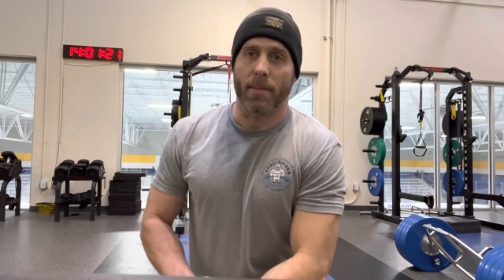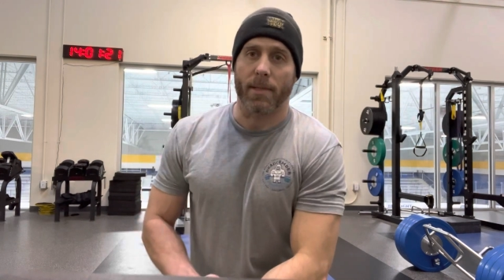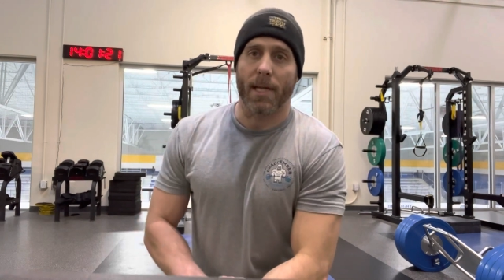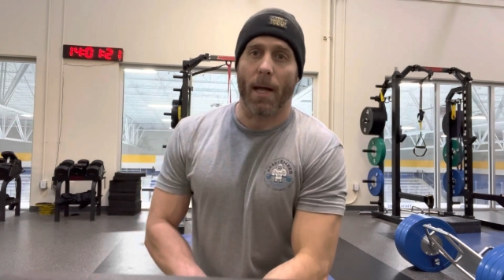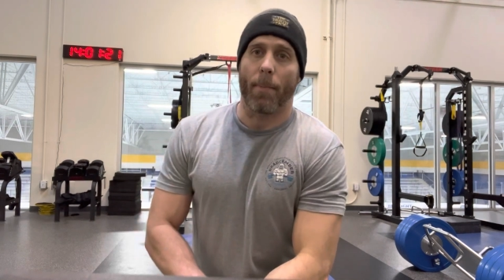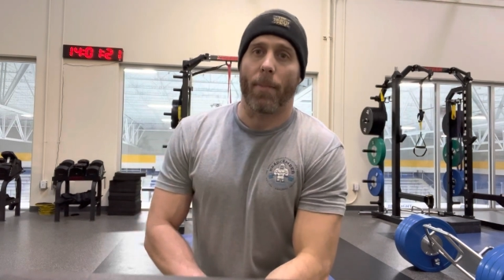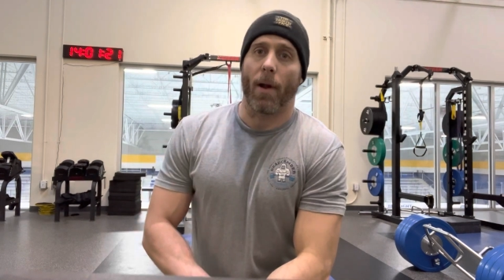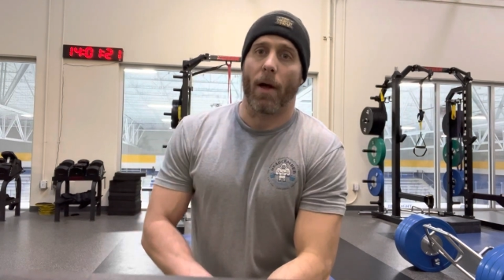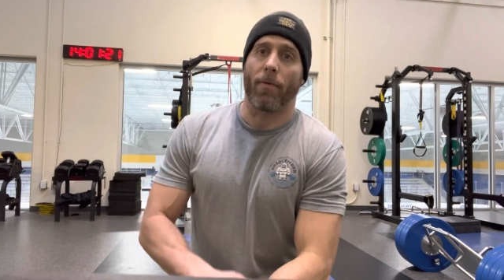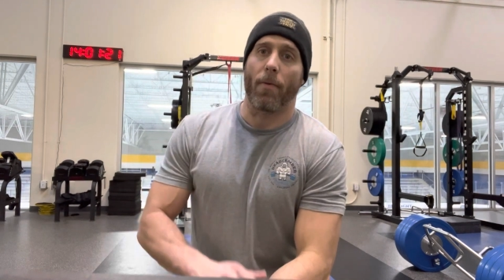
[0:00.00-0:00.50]

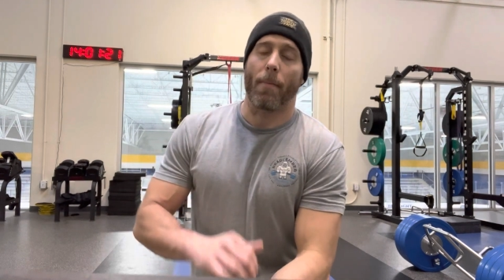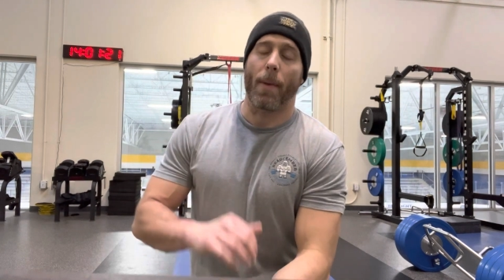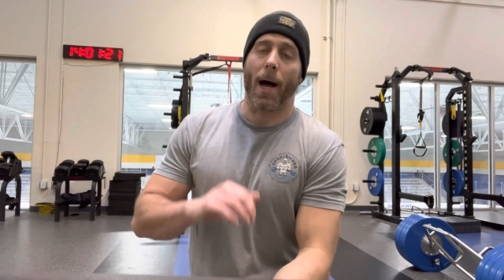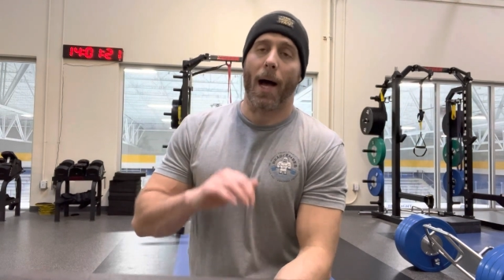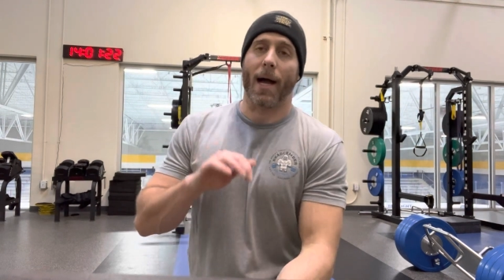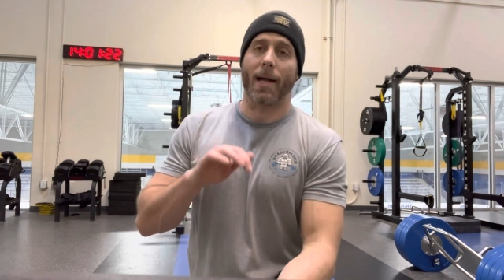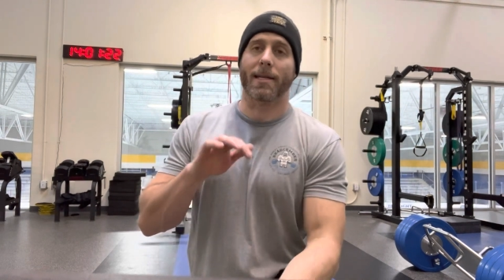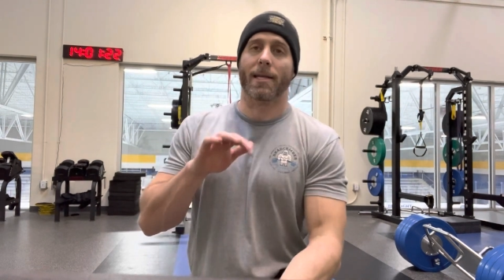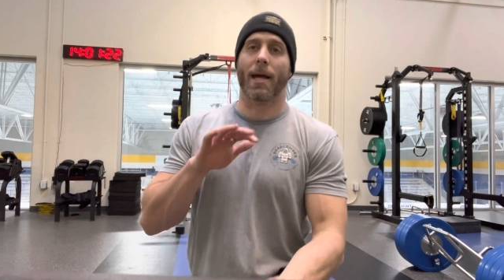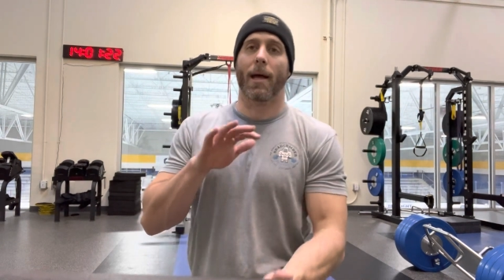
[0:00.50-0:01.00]
stepping off a
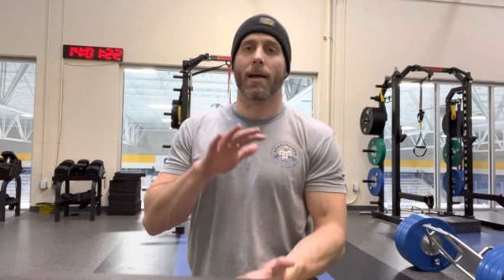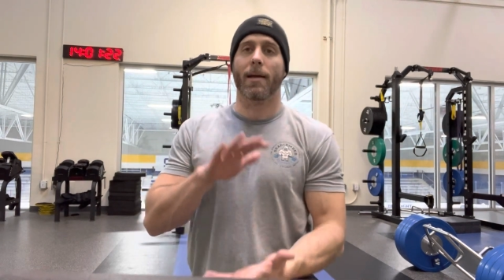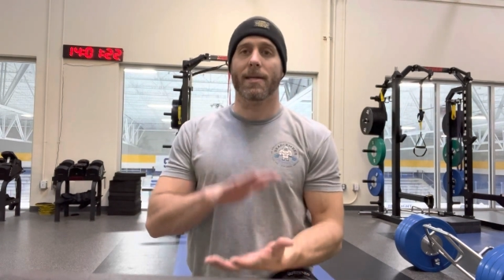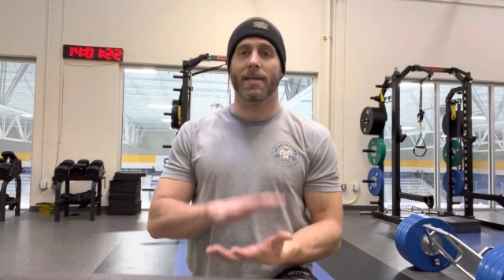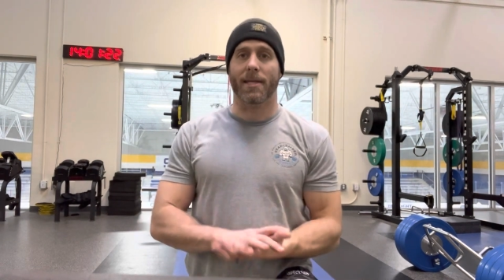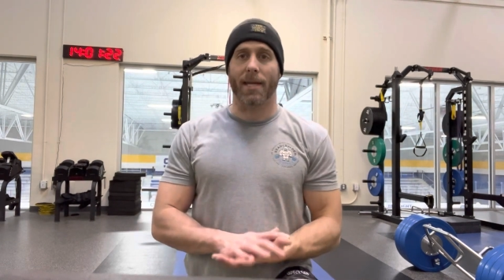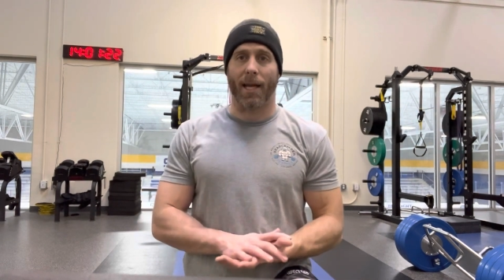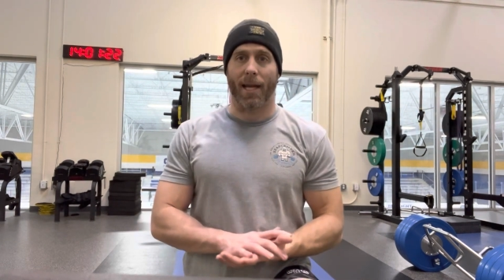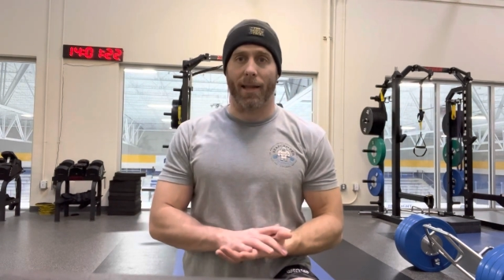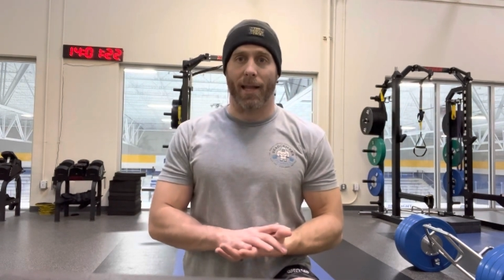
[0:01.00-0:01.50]
box,
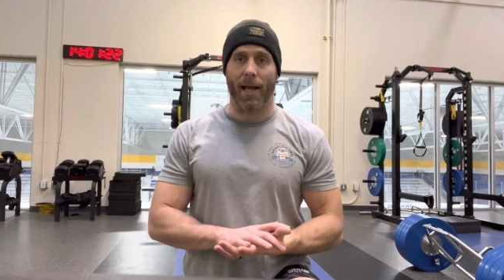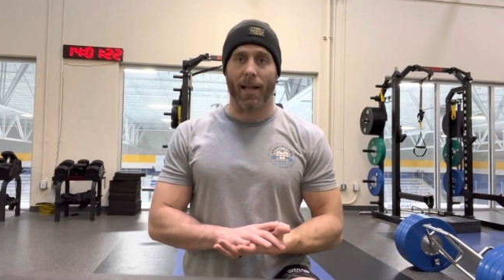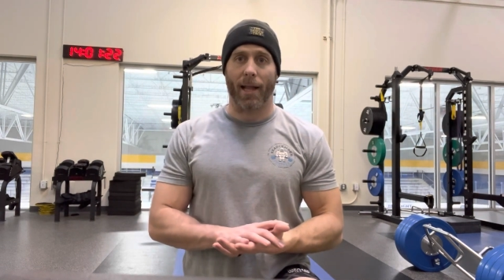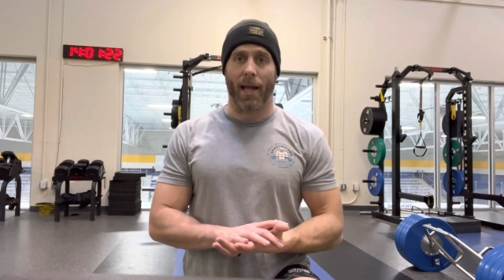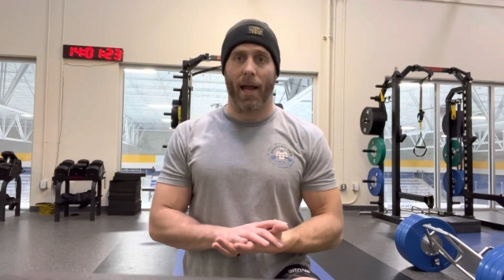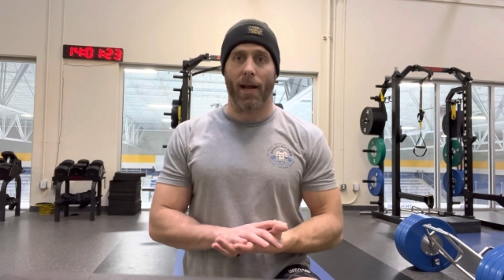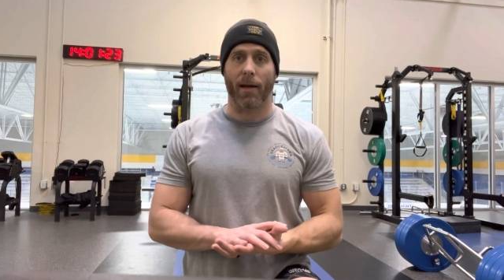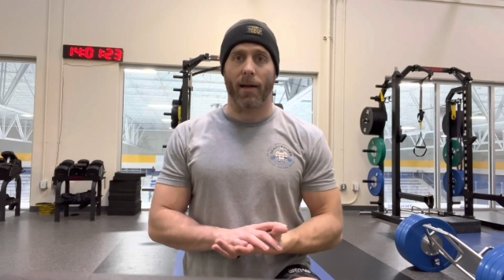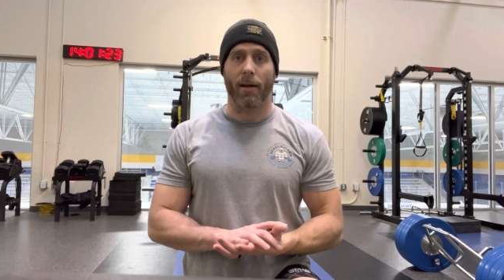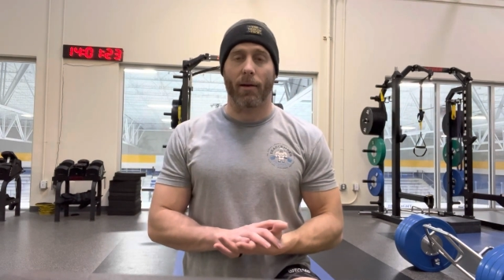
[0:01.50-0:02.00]
sticking that
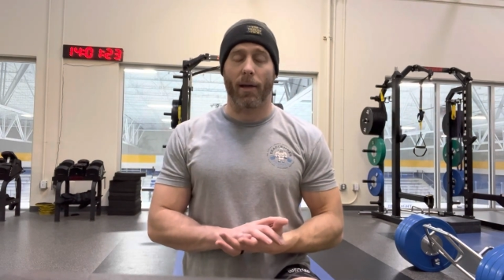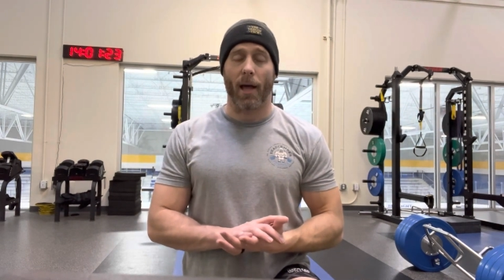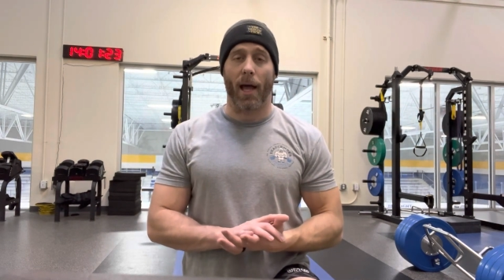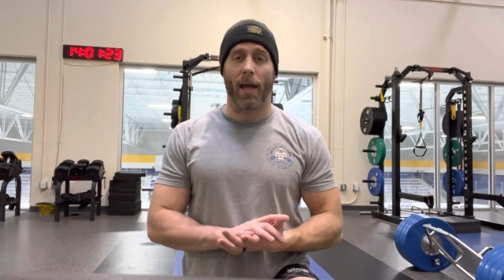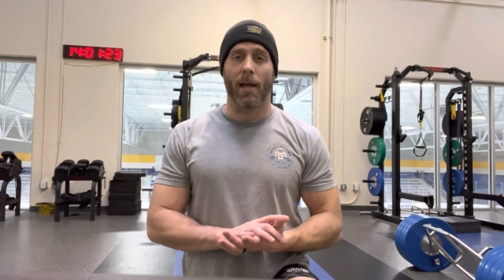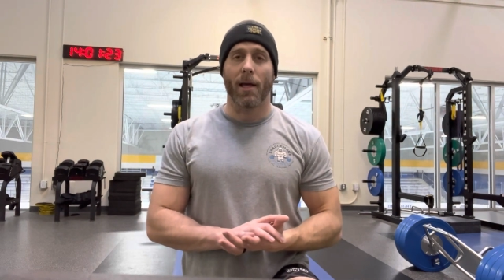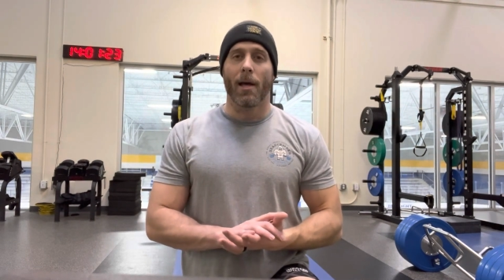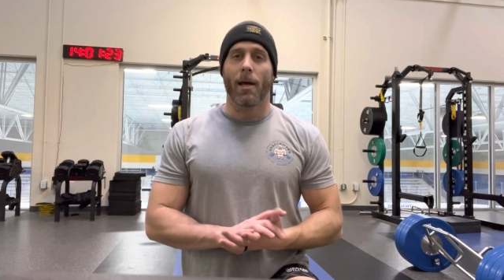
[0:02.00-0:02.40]
landing, okay?